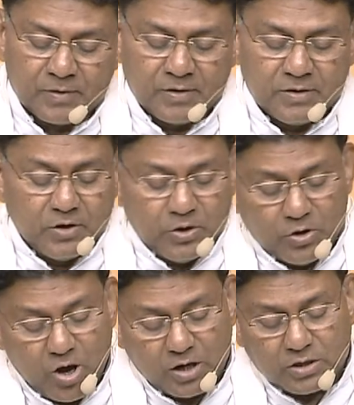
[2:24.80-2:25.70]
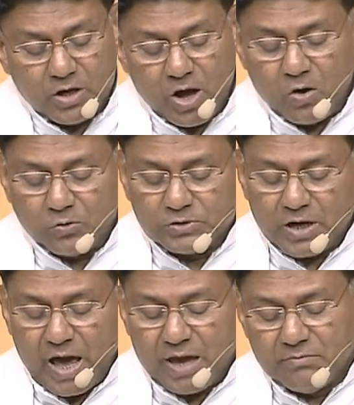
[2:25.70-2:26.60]
Did you not know that
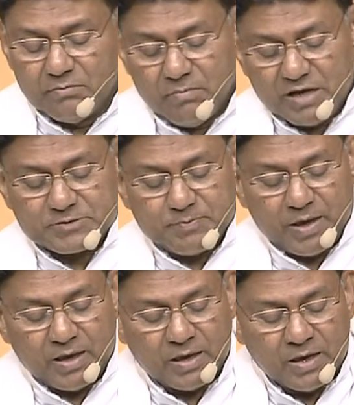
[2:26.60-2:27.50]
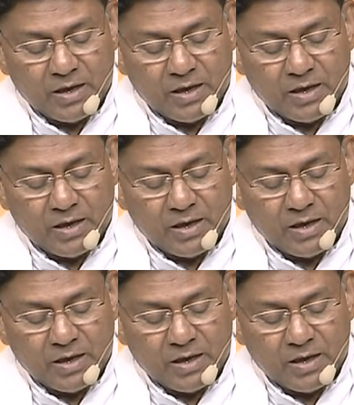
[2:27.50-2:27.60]
I must be